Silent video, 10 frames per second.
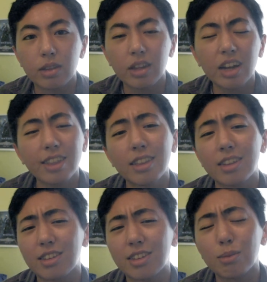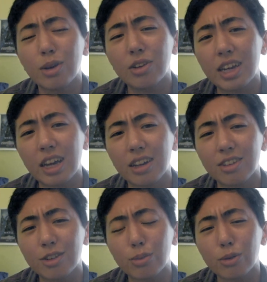Not that this is
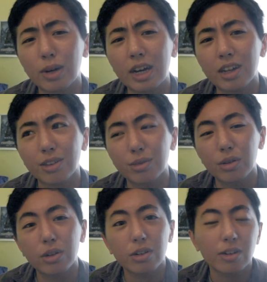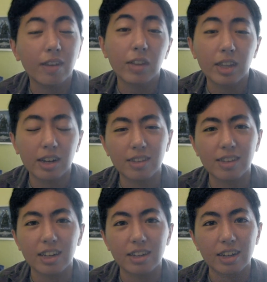communicated super well, or even that it's
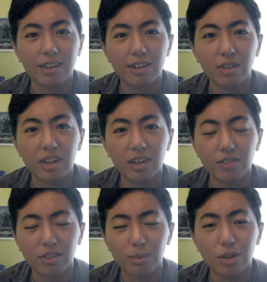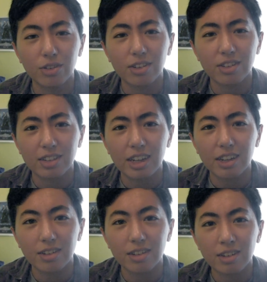the intended reading of his emotional
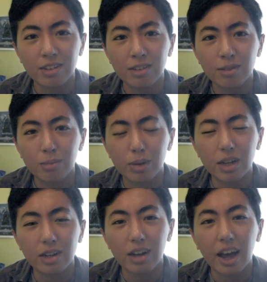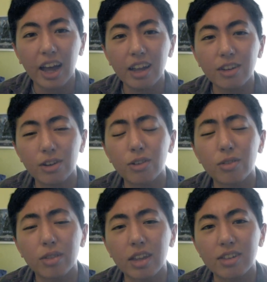state, but I
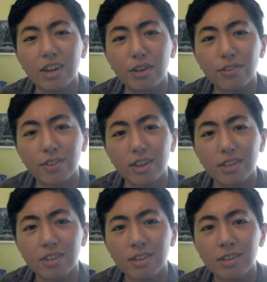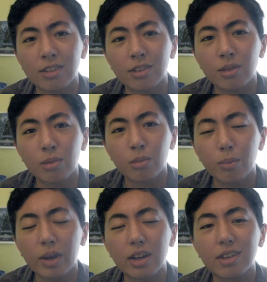know that's how he feels,
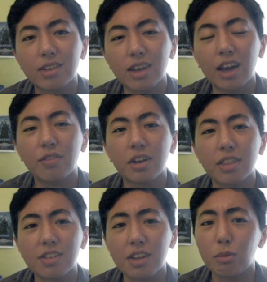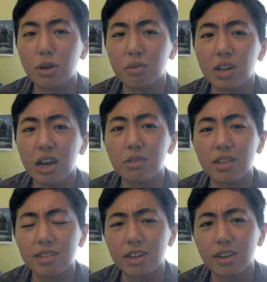because I felt the same way when I was
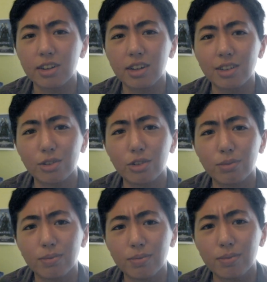a senior in high school.